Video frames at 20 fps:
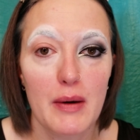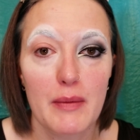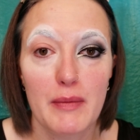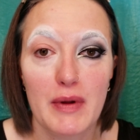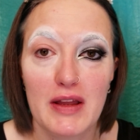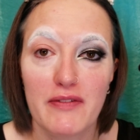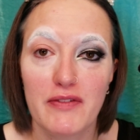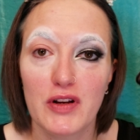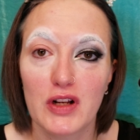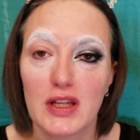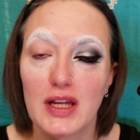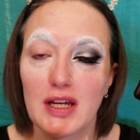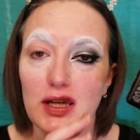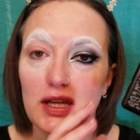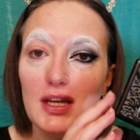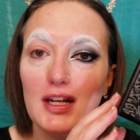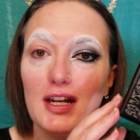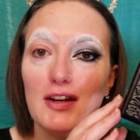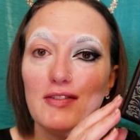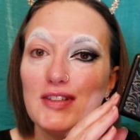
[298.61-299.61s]
If you're lucky
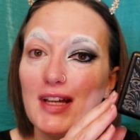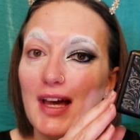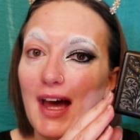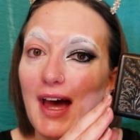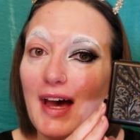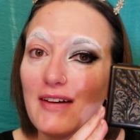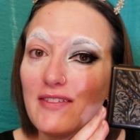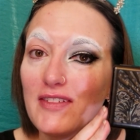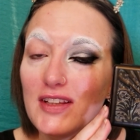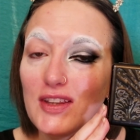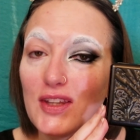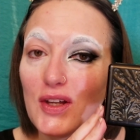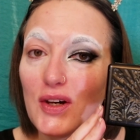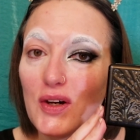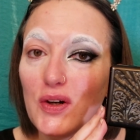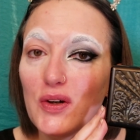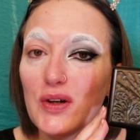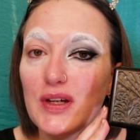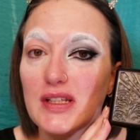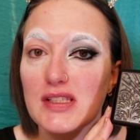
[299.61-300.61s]
enough to have it
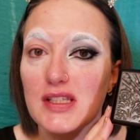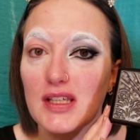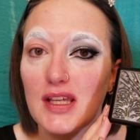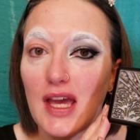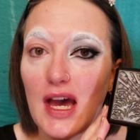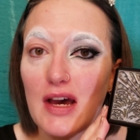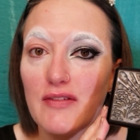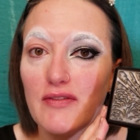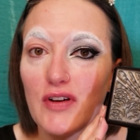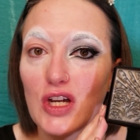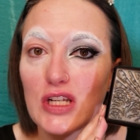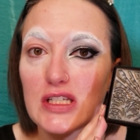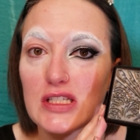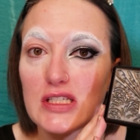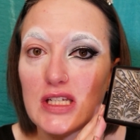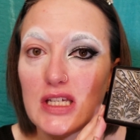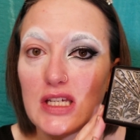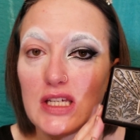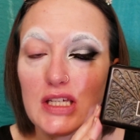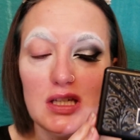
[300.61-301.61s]
though, it's the Kat Von
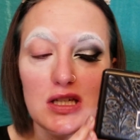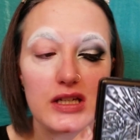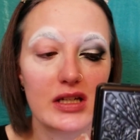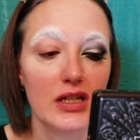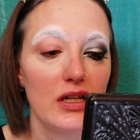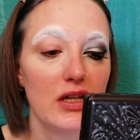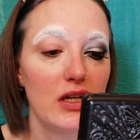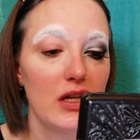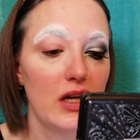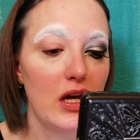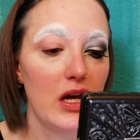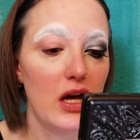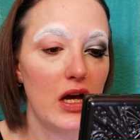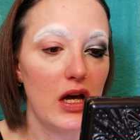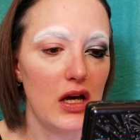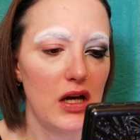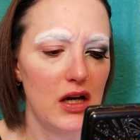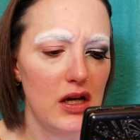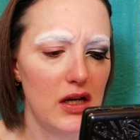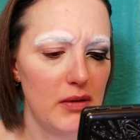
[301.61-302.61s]
D,
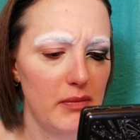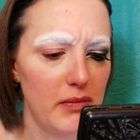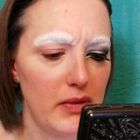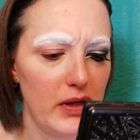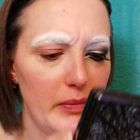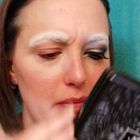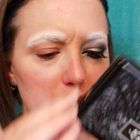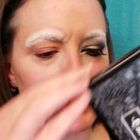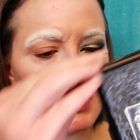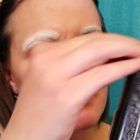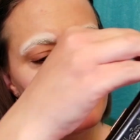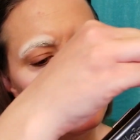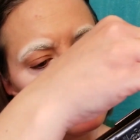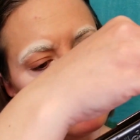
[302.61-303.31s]
I believe,